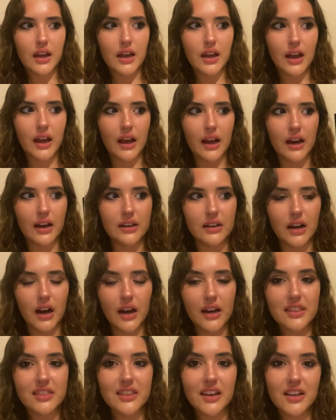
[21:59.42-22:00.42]
And
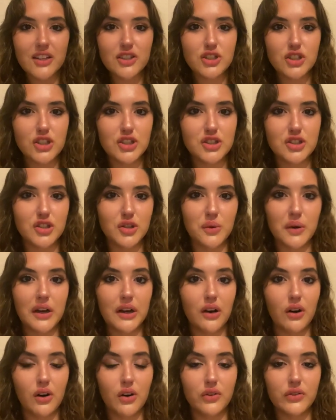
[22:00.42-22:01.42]
I think she's doing
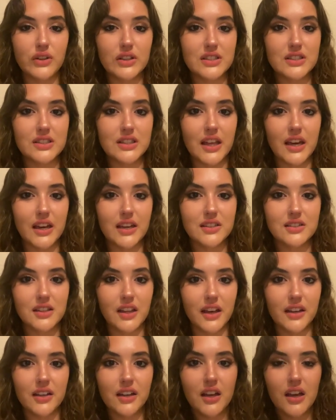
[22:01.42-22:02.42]
all these things,
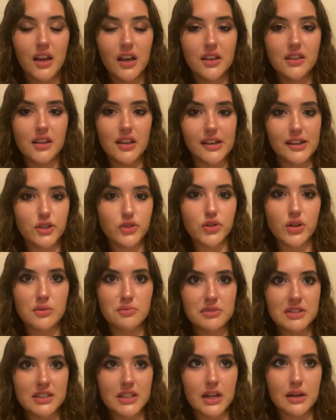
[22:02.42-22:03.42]
like the extreme
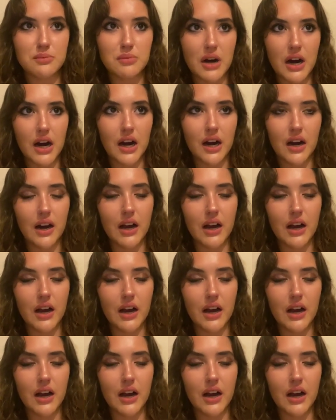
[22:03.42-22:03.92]
cinema